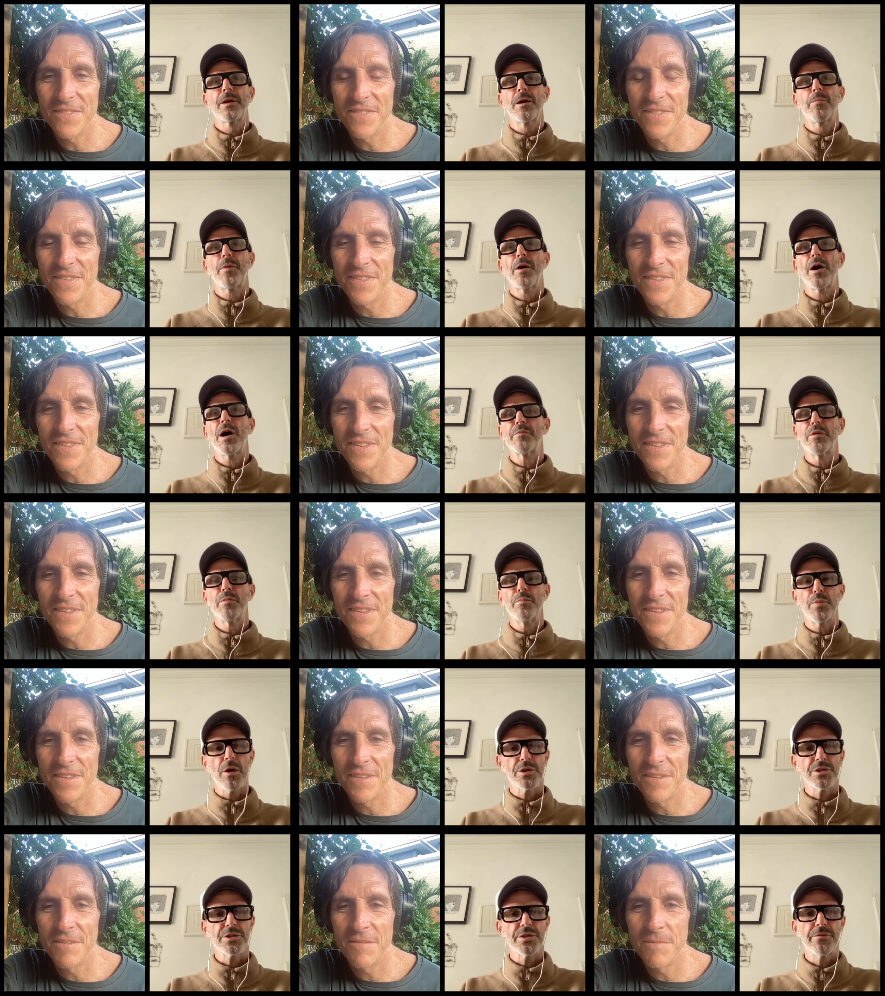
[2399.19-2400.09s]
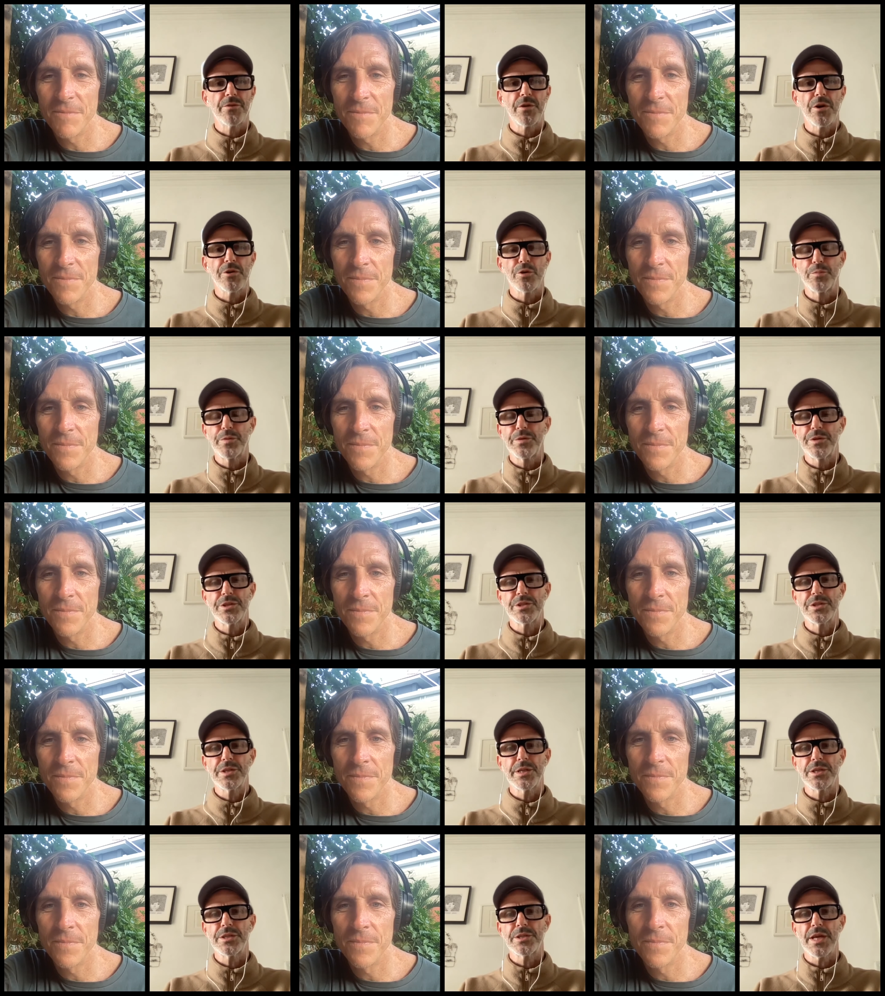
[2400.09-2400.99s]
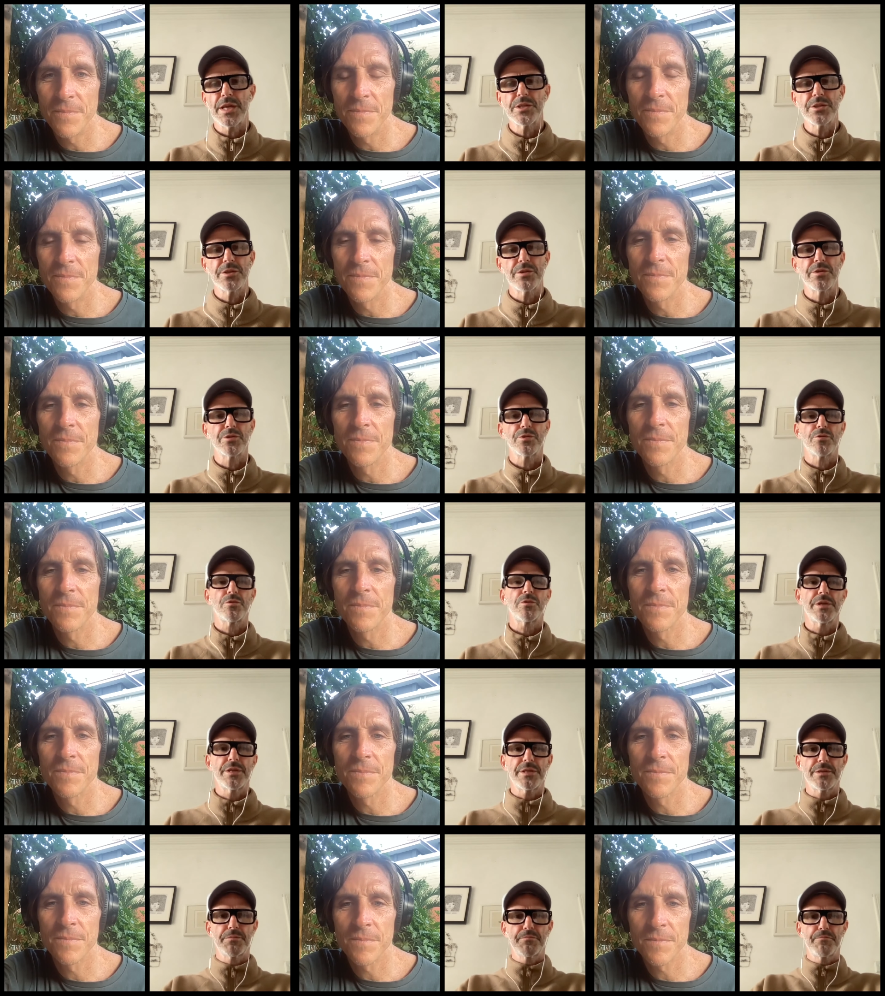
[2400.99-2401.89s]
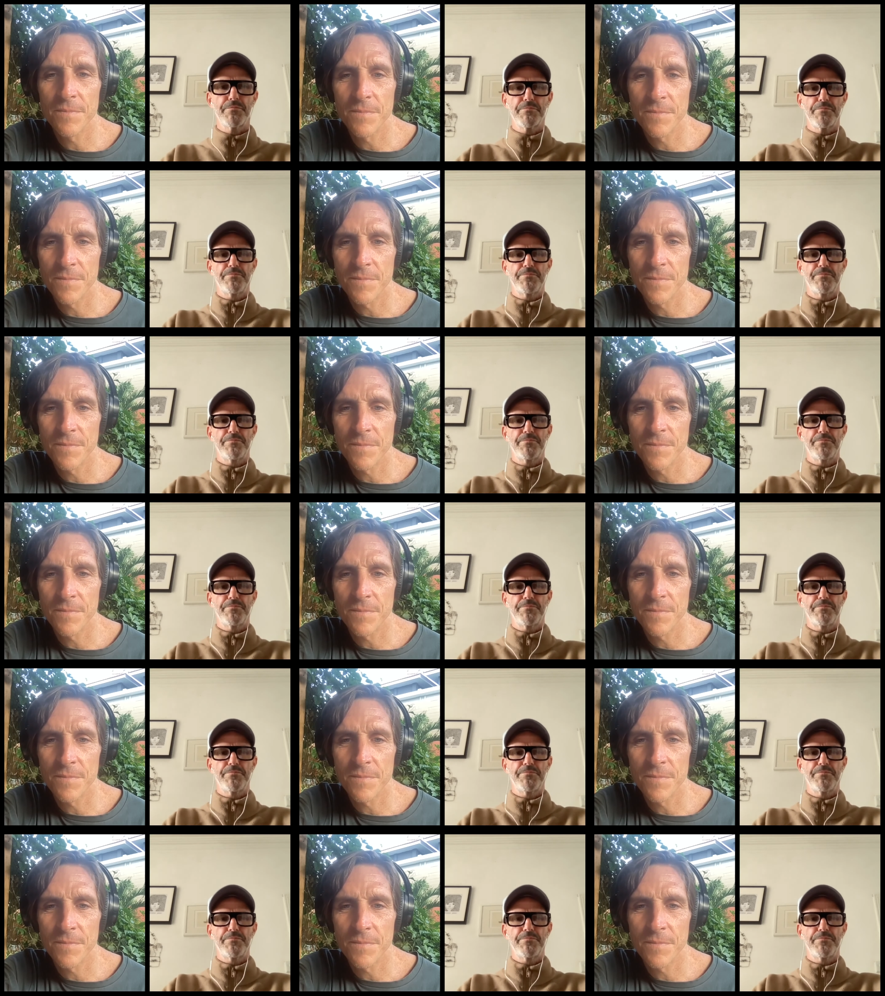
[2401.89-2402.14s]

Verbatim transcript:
Speaker 1: apartment blocks that have gone up in the city centre. There's all these